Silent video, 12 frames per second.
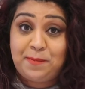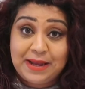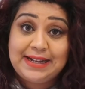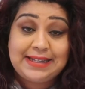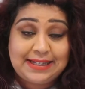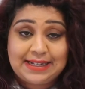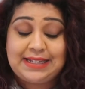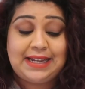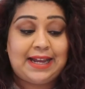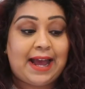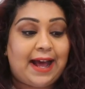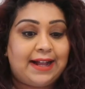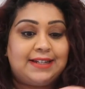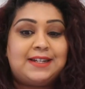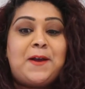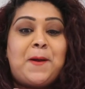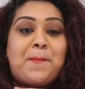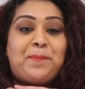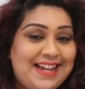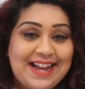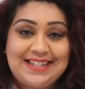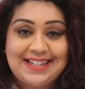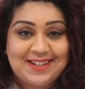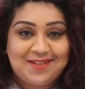a big city, and
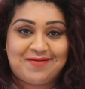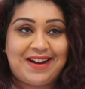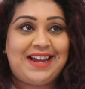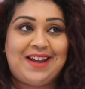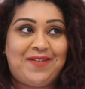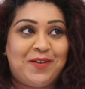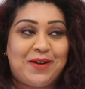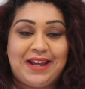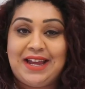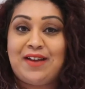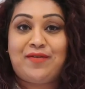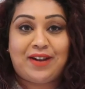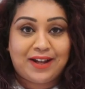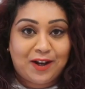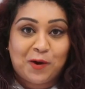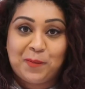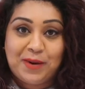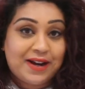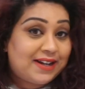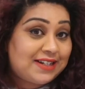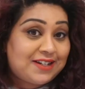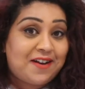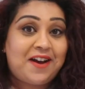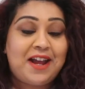yes, it's great if you're here for like a long period of
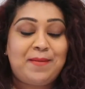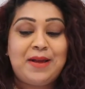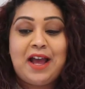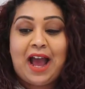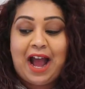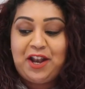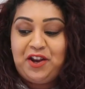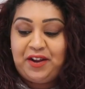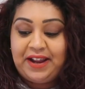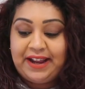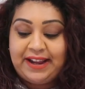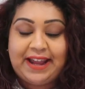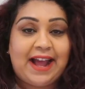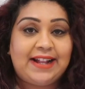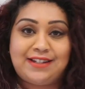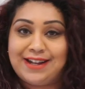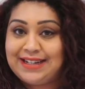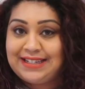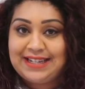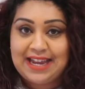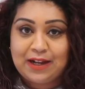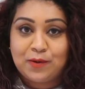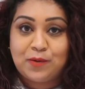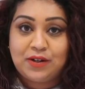time and you can get to like
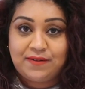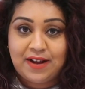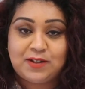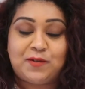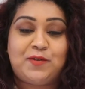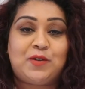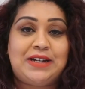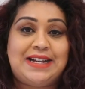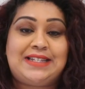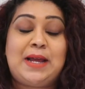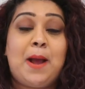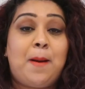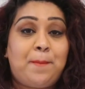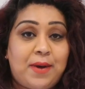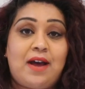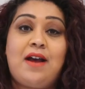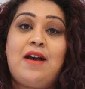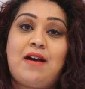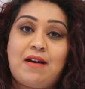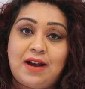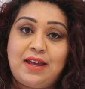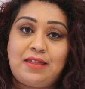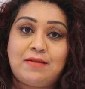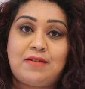tick all of those off your list, but
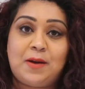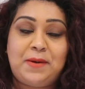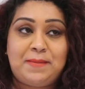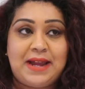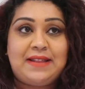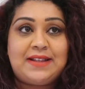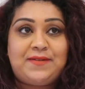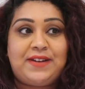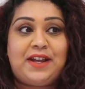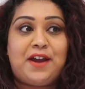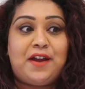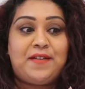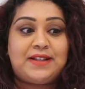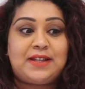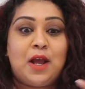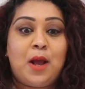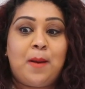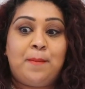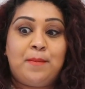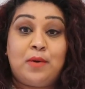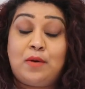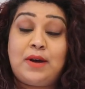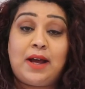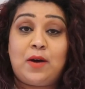I thought I would make this video that's
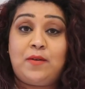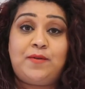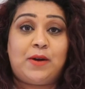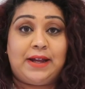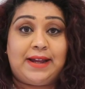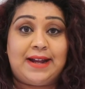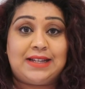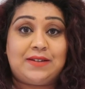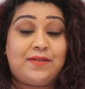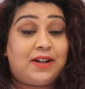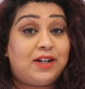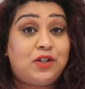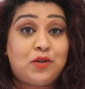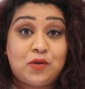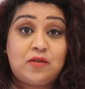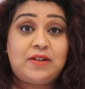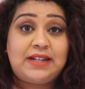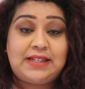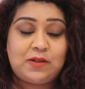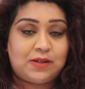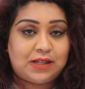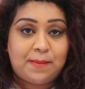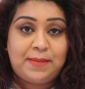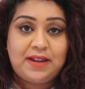more helpful, I guess, for like tourists or
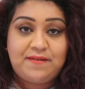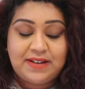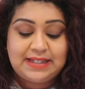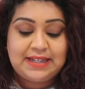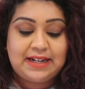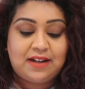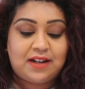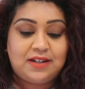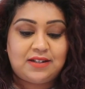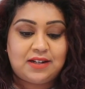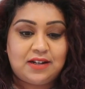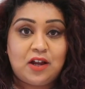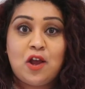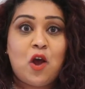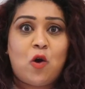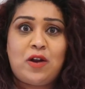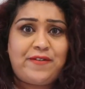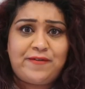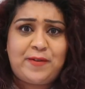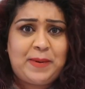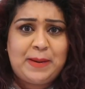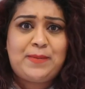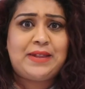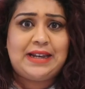somebody visiting London, or even for
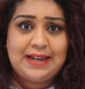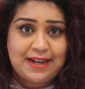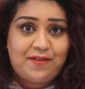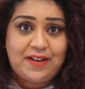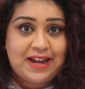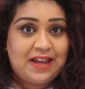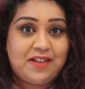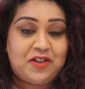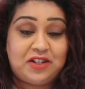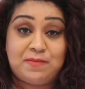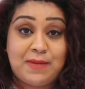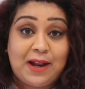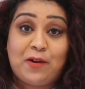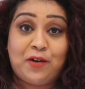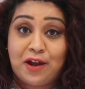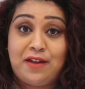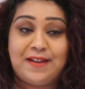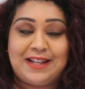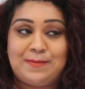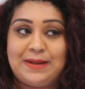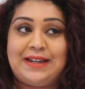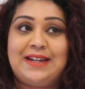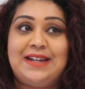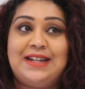people that live here that just may not know this,
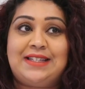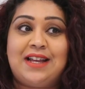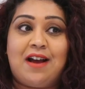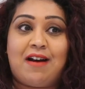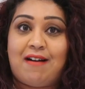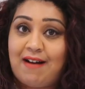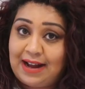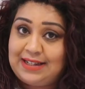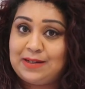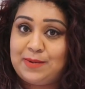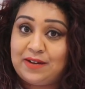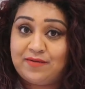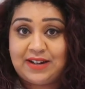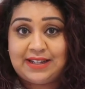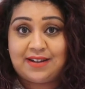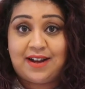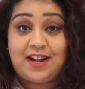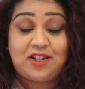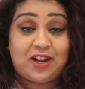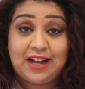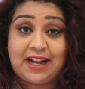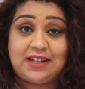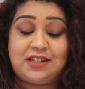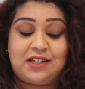because I did a bit of research, I
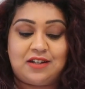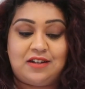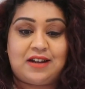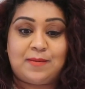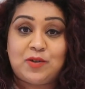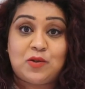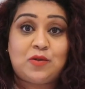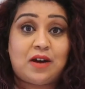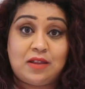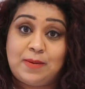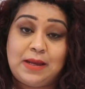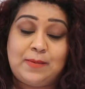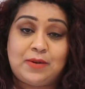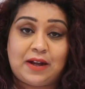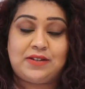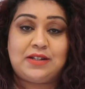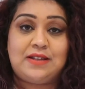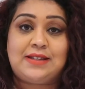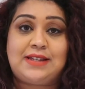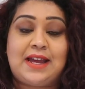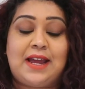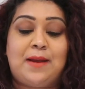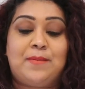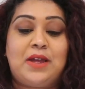had to, and I'm sure other people have to do the
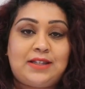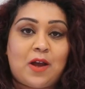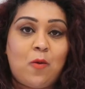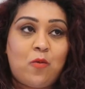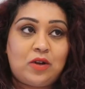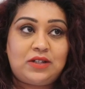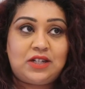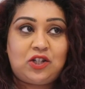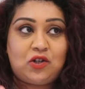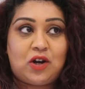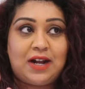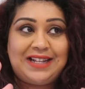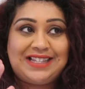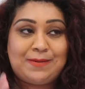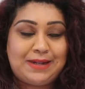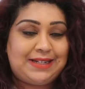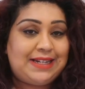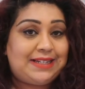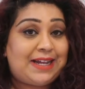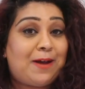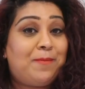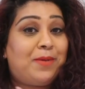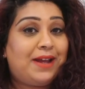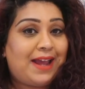same. So I want to try and split it
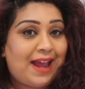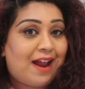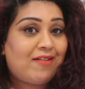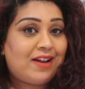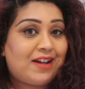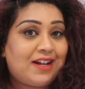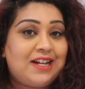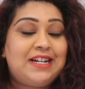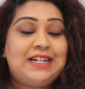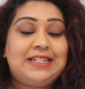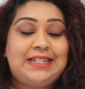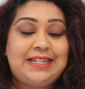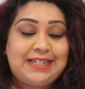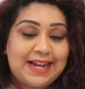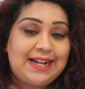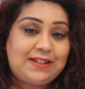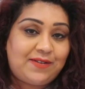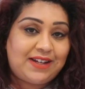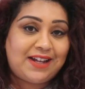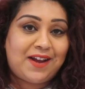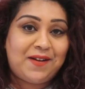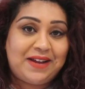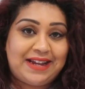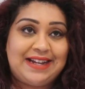down by area. Today's video
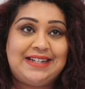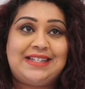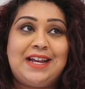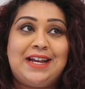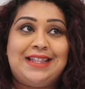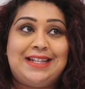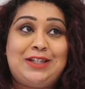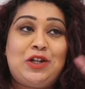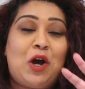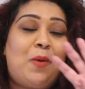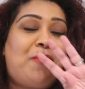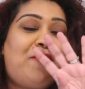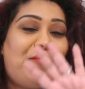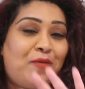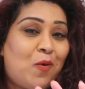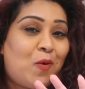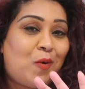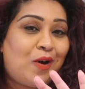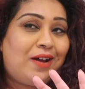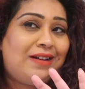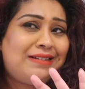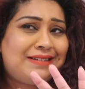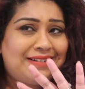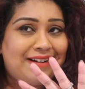is the top four,
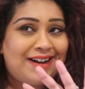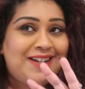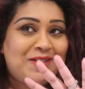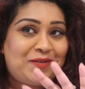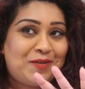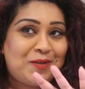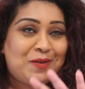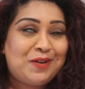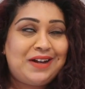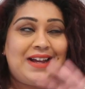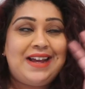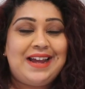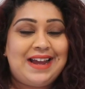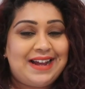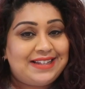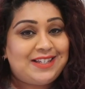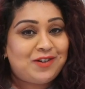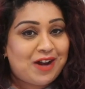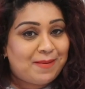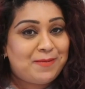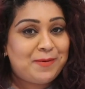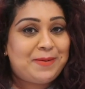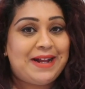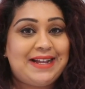kind of four,
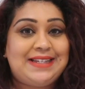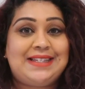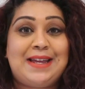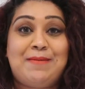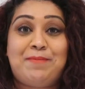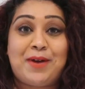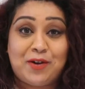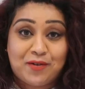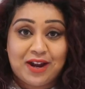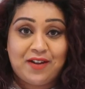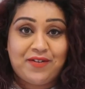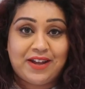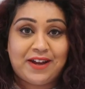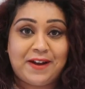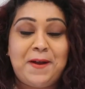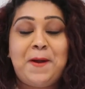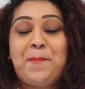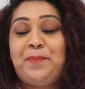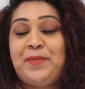Instagrammable places in Belgravia.